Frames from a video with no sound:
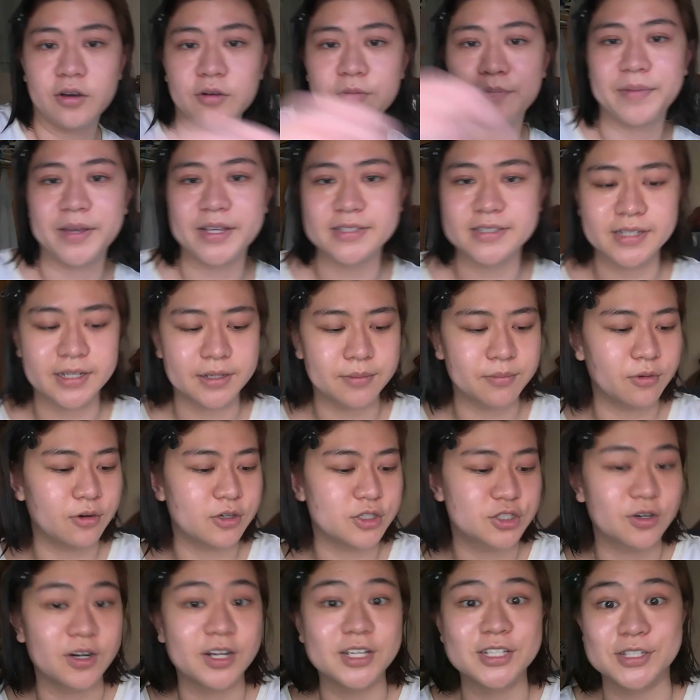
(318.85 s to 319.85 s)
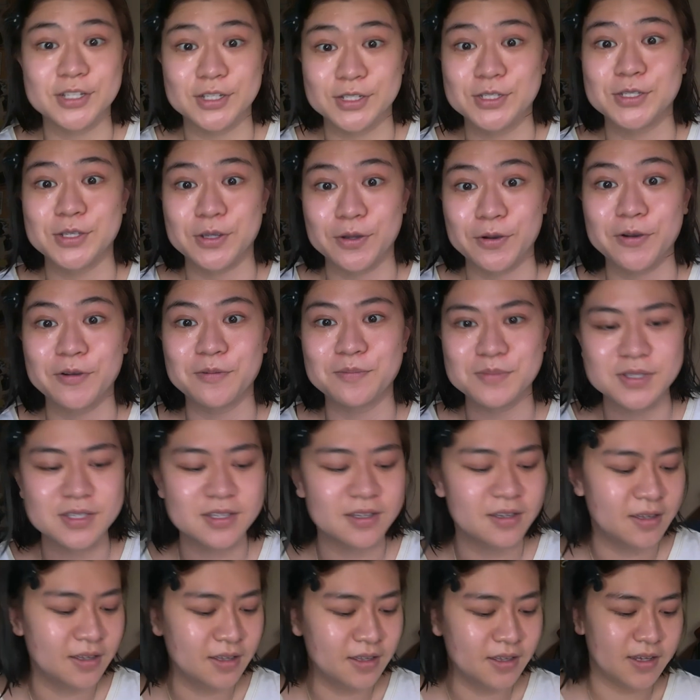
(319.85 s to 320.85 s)
basic moisturizer serums,
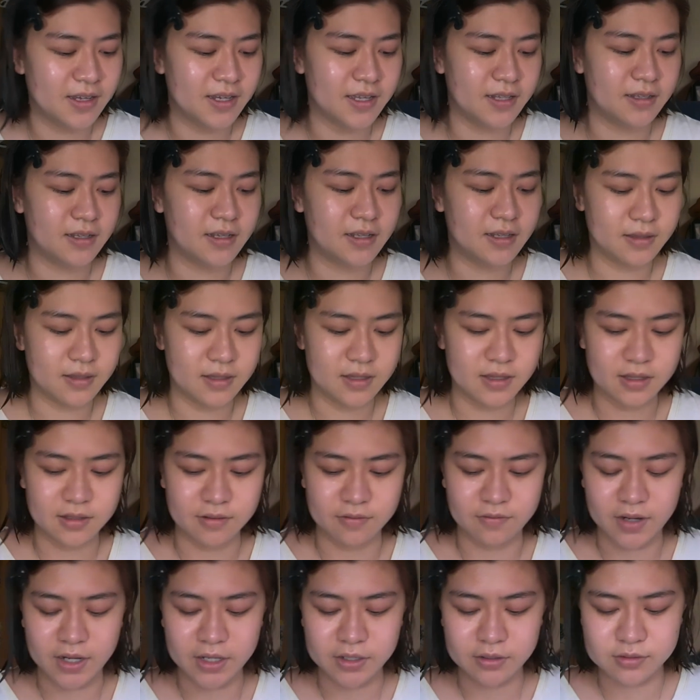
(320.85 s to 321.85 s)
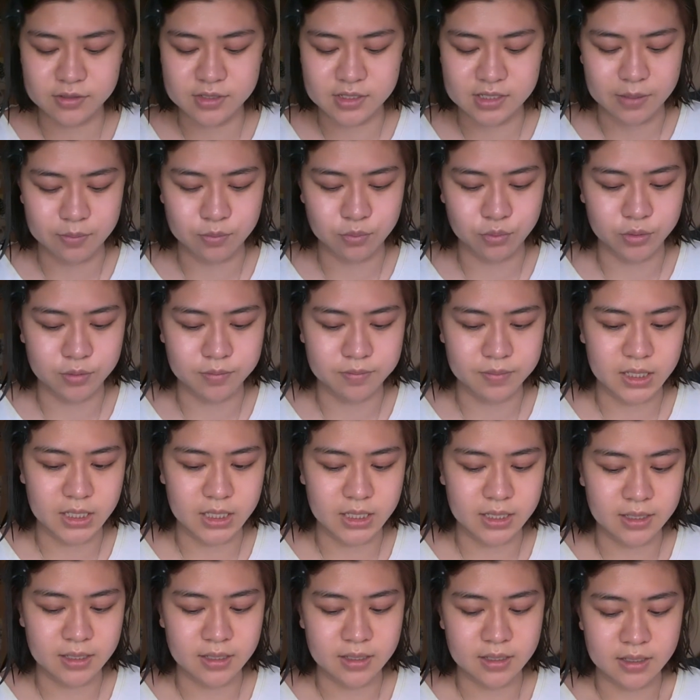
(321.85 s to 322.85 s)
and then the final step would
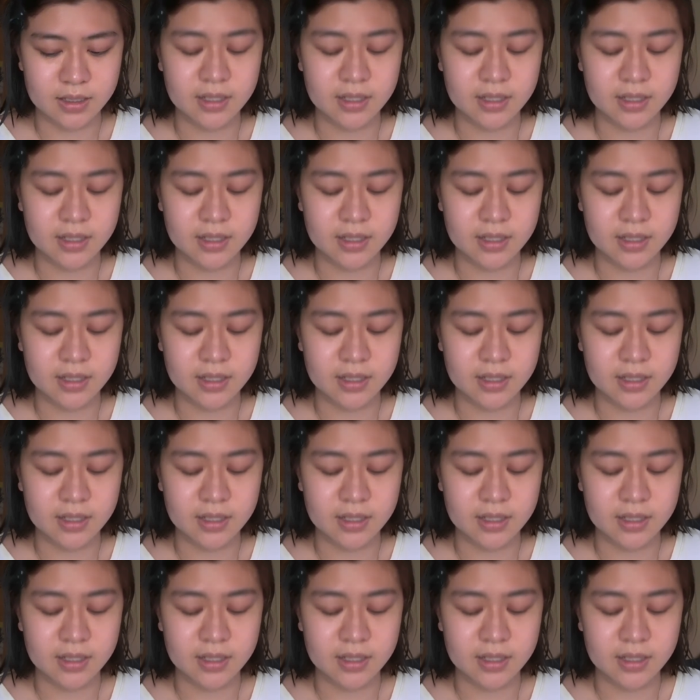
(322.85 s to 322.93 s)
be,